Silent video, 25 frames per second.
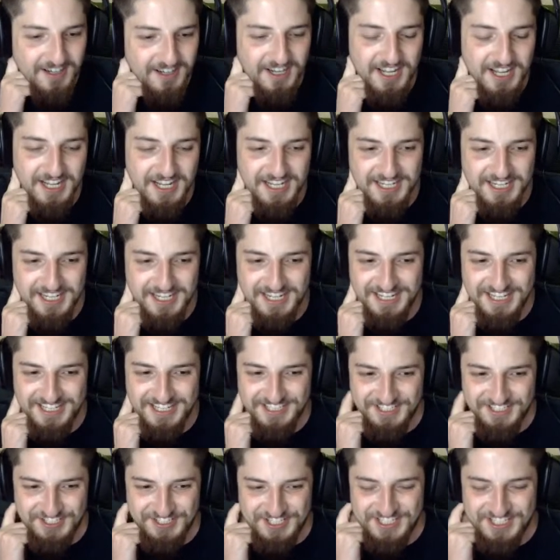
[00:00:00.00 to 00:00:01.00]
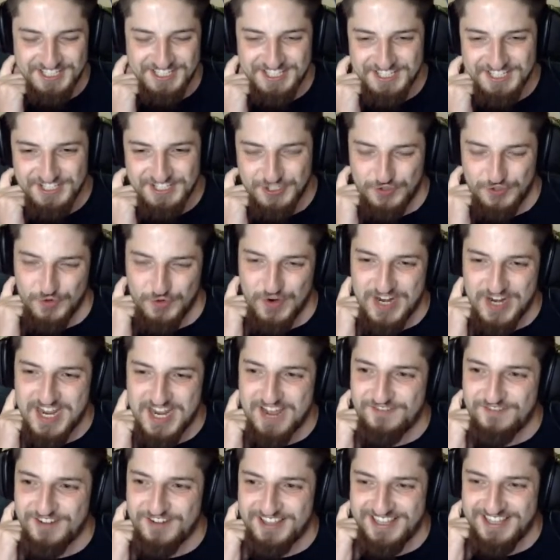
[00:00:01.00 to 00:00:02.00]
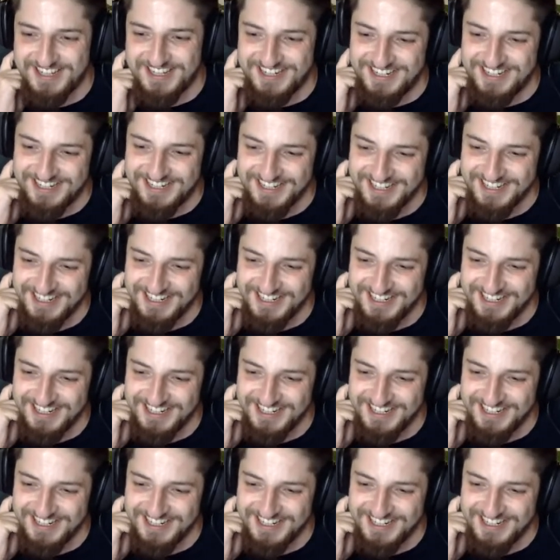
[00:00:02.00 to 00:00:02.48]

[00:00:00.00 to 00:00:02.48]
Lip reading: It's just destroy everything.